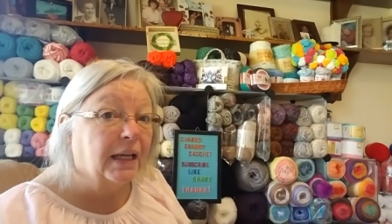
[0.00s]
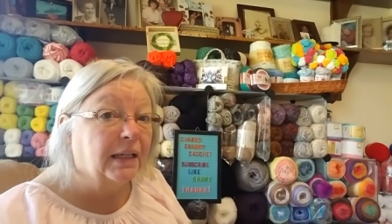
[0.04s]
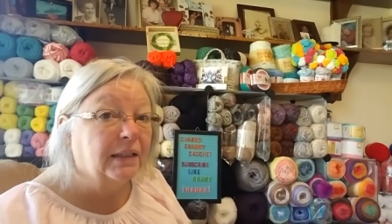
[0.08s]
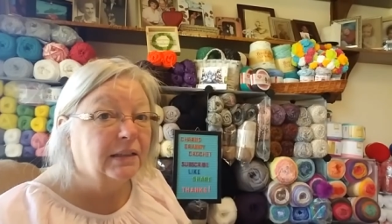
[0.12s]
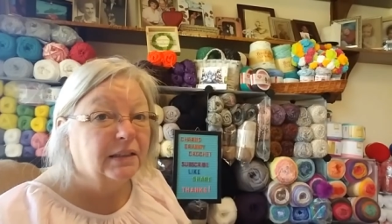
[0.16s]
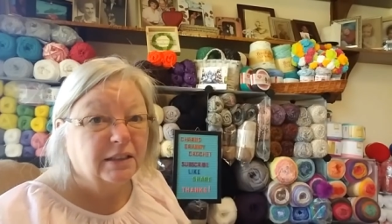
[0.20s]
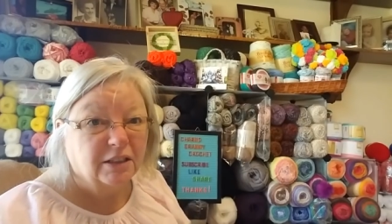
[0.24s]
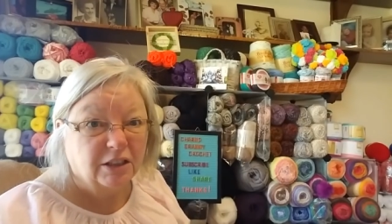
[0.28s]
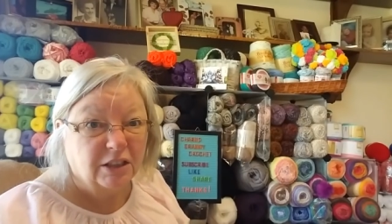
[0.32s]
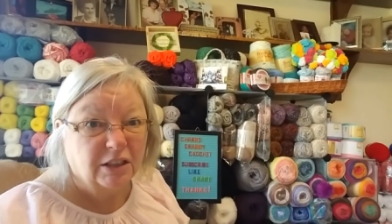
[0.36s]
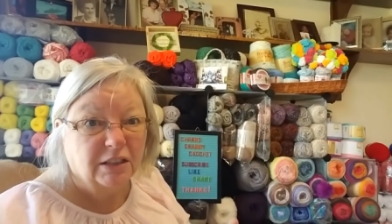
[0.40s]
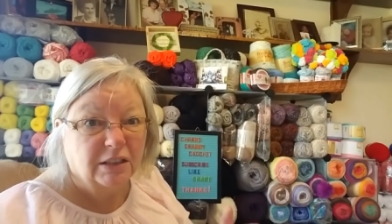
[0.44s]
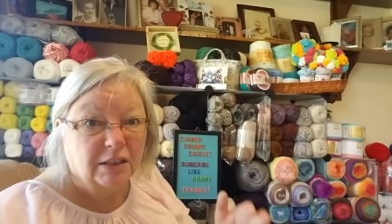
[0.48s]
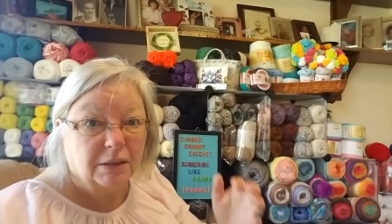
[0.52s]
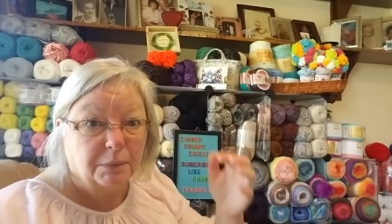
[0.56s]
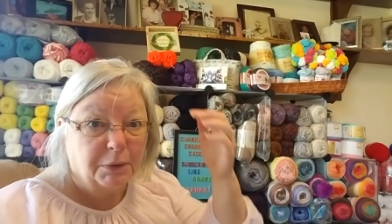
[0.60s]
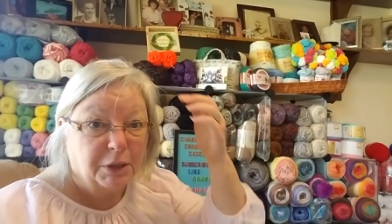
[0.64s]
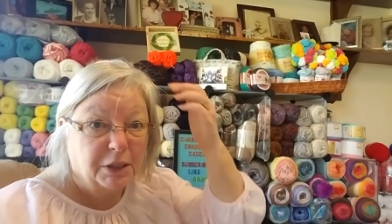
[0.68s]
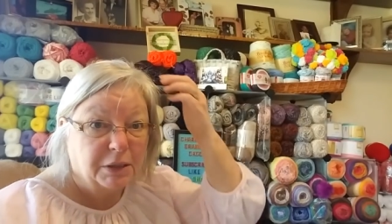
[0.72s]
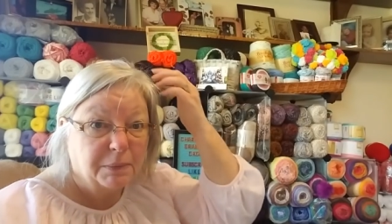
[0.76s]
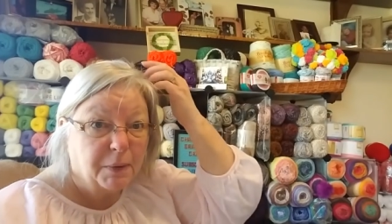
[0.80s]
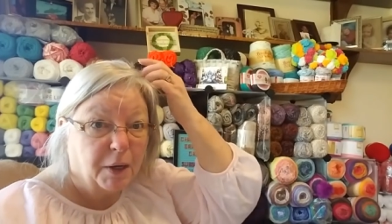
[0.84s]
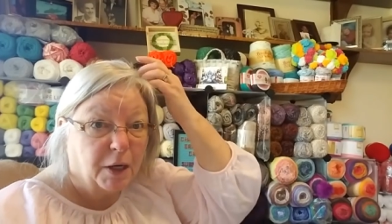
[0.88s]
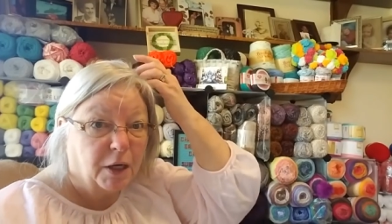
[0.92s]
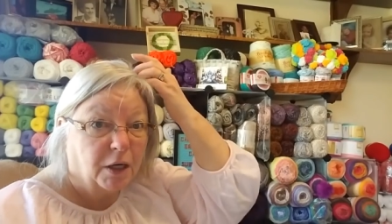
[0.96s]
It's just going to be
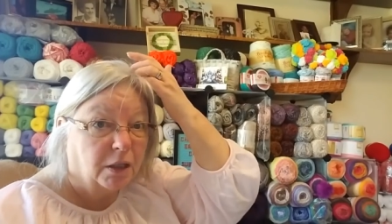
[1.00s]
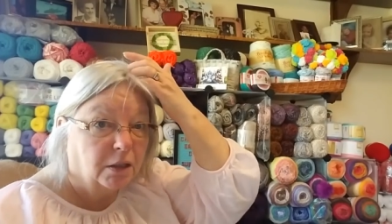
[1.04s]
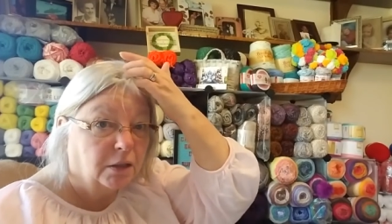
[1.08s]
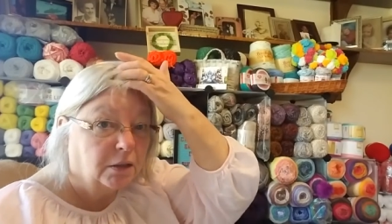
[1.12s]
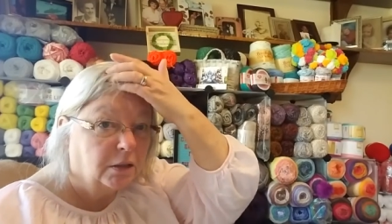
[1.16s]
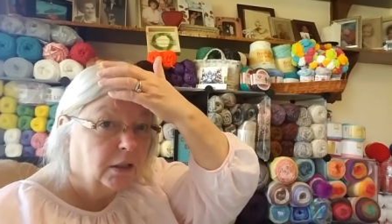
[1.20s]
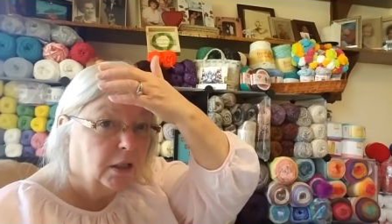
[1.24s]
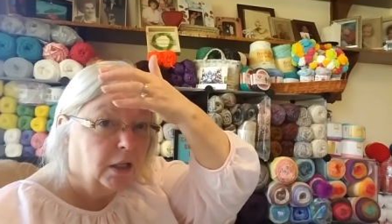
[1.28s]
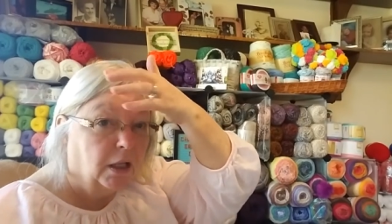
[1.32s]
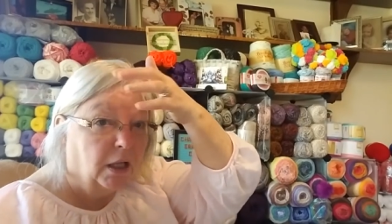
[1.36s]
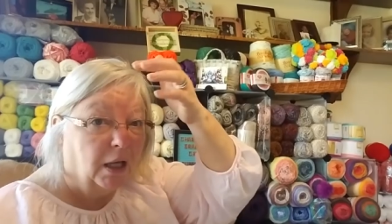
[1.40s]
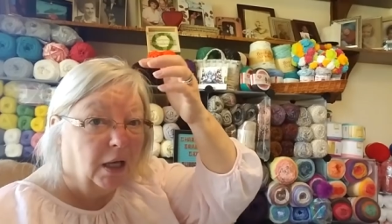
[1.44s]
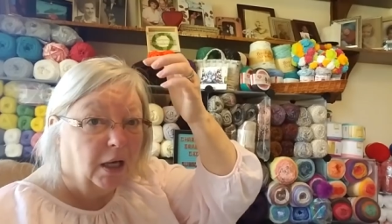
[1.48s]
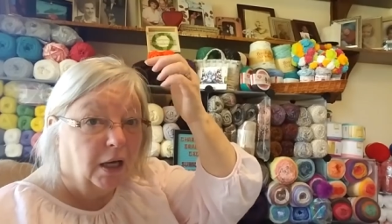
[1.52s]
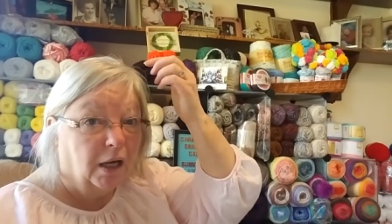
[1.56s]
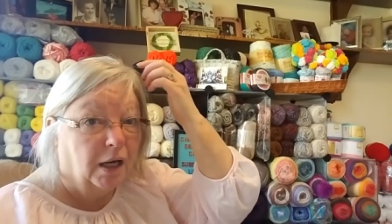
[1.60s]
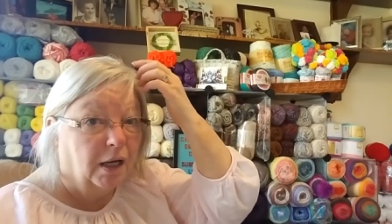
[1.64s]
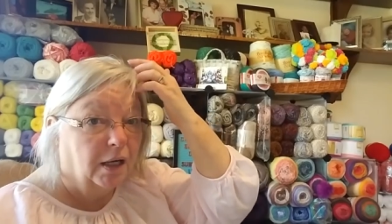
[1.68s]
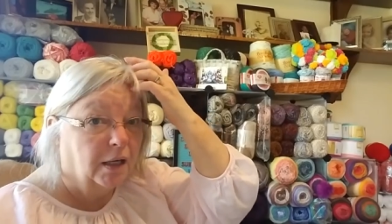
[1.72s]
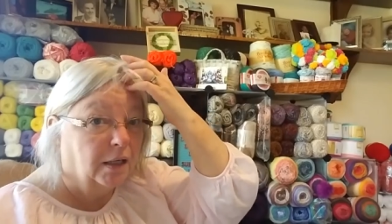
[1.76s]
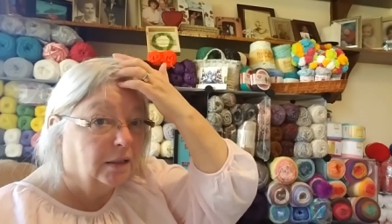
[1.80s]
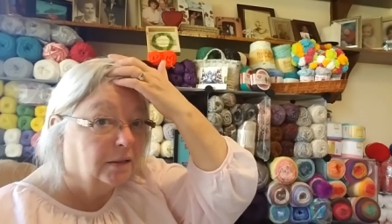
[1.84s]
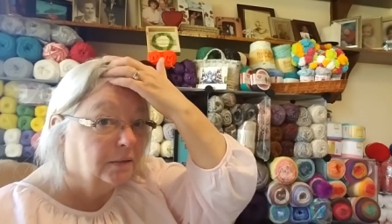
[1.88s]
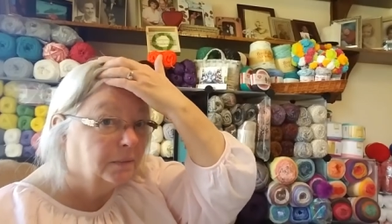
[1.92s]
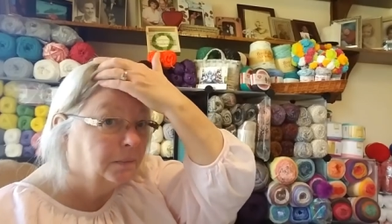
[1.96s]
small.
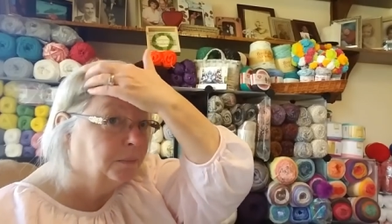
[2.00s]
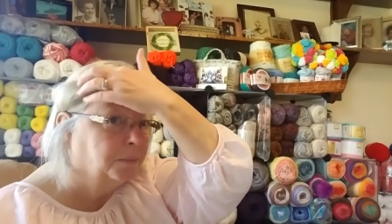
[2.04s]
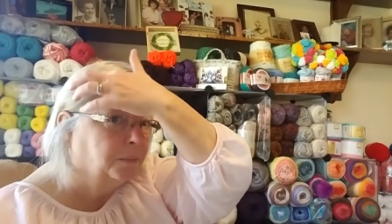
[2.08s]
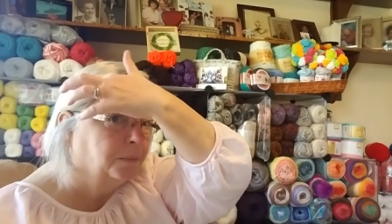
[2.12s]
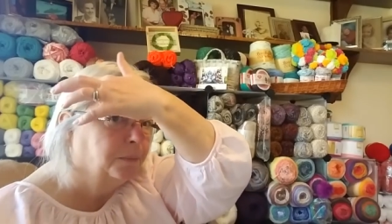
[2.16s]
I